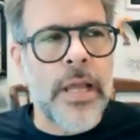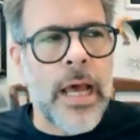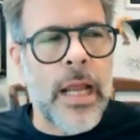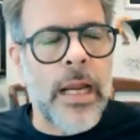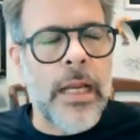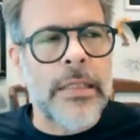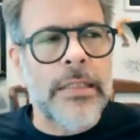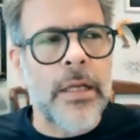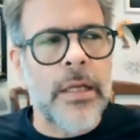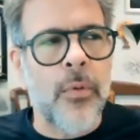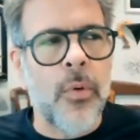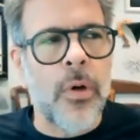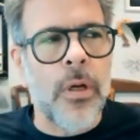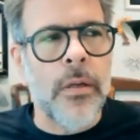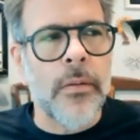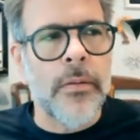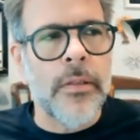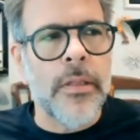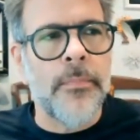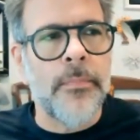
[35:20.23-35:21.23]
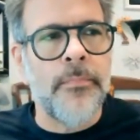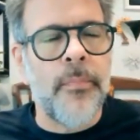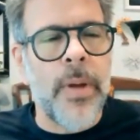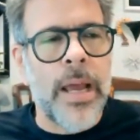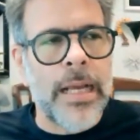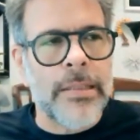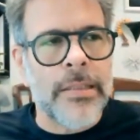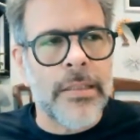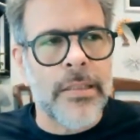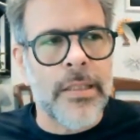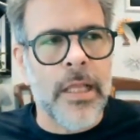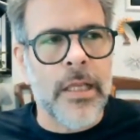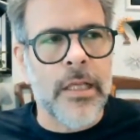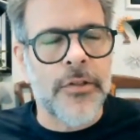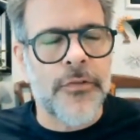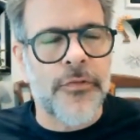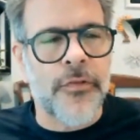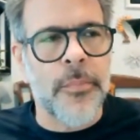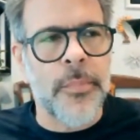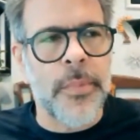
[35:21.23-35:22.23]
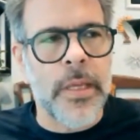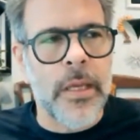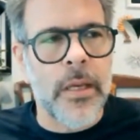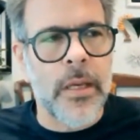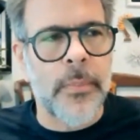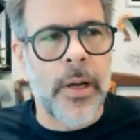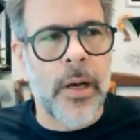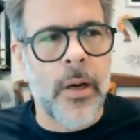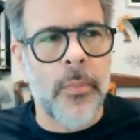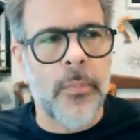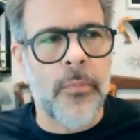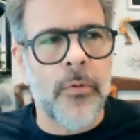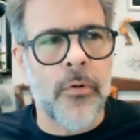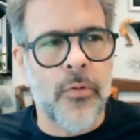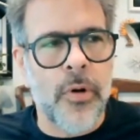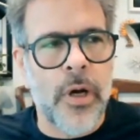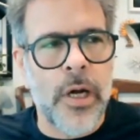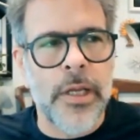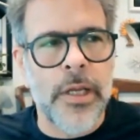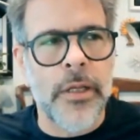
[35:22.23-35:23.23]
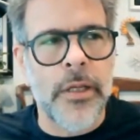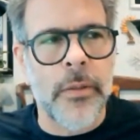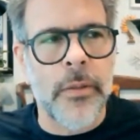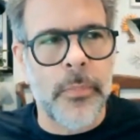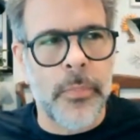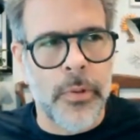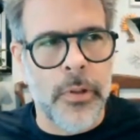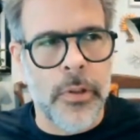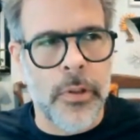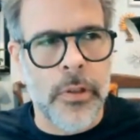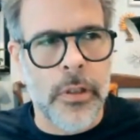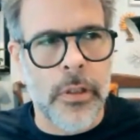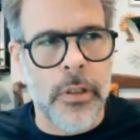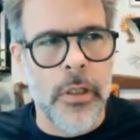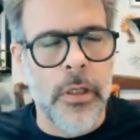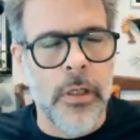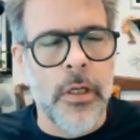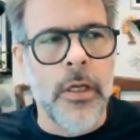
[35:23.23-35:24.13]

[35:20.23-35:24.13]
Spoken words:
reality is that one of the best things for me about writing a book